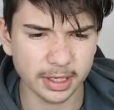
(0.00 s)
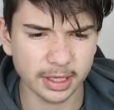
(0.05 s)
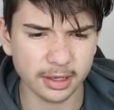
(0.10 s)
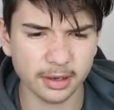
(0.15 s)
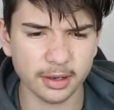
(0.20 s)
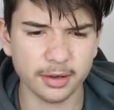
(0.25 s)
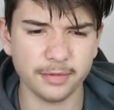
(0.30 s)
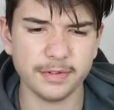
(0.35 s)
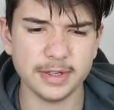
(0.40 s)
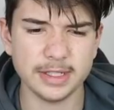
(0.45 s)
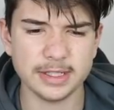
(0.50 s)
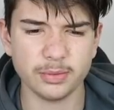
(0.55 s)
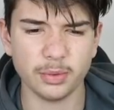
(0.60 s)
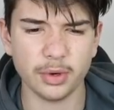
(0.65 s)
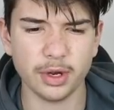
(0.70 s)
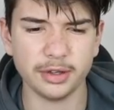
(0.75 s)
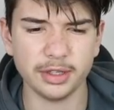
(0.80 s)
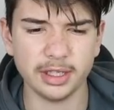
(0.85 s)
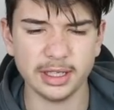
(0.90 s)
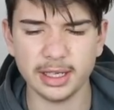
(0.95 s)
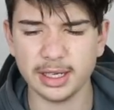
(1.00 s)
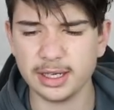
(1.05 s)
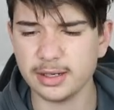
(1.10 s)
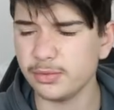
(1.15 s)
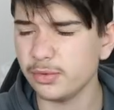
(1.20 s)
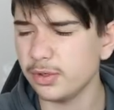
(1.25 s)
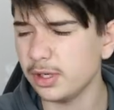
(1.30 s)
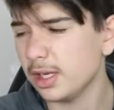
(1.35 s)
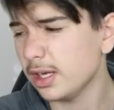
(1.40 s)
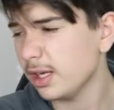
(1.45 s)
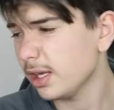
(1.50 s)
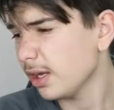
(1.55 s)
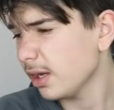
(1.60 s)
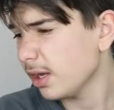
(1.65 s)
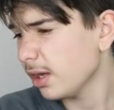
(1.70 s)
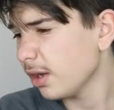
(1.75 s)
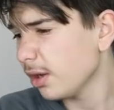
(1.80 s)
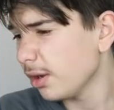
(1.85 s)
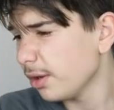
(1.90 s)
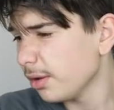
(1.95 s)
but I don't know if he's worthy. I wouldn't.
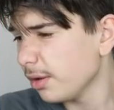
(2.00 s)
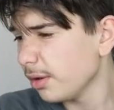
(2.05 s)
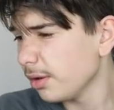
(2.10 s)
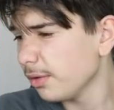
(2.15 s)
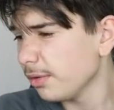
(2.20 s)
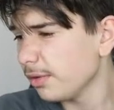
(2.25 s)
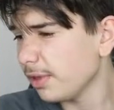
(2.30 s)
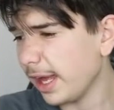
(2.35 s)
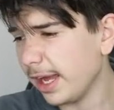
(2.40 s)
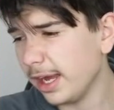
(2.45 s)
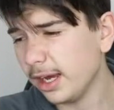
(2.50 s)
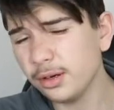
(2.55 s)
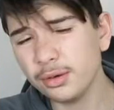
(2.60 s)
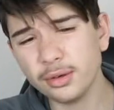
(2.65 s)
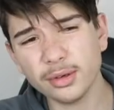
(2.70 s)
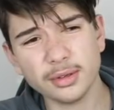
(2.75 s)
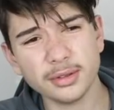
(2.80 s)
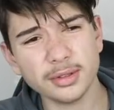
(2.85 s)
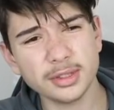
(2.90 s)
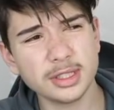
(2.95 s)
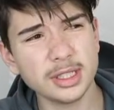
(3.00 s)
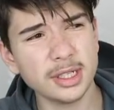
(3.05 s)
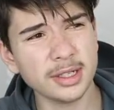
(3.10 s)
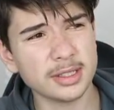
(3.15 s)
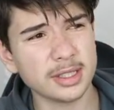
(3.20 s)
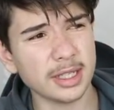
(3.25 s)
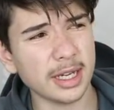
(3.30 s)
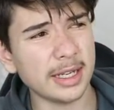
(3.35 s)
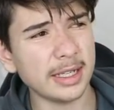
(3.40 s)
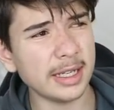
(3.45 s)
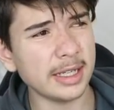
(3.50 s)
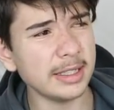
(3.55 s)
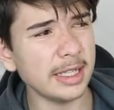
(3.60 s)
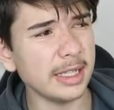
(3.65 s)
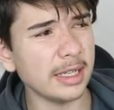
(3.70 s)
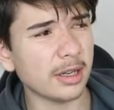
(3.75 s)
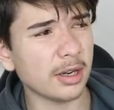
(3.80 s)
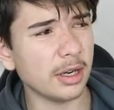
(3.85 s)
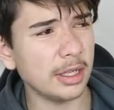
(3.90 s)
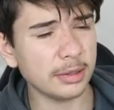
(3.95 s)
The hell, seriously, I
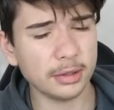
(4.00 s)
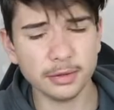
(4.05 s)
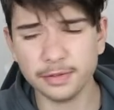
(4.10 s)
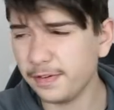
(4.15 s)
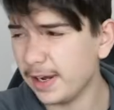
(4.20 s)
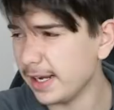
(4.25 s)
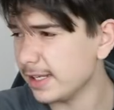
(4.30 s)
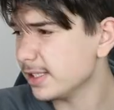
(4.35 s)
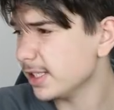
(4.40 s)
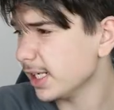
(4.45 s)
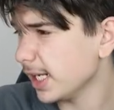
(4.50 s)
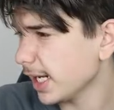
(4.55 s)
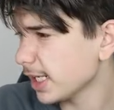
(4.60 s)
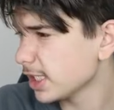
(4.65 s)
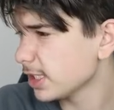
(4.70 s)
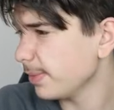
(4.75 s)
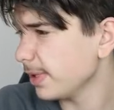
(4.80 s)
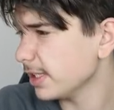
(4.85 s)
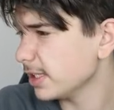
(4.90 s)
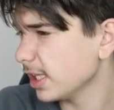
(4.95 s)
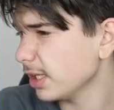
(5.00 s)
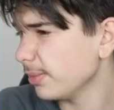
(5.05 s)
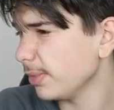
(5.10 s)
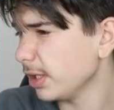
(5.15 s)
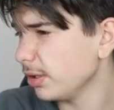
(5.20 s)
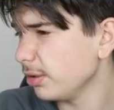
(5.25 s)
need a Collingwood fan sitting next to me telling me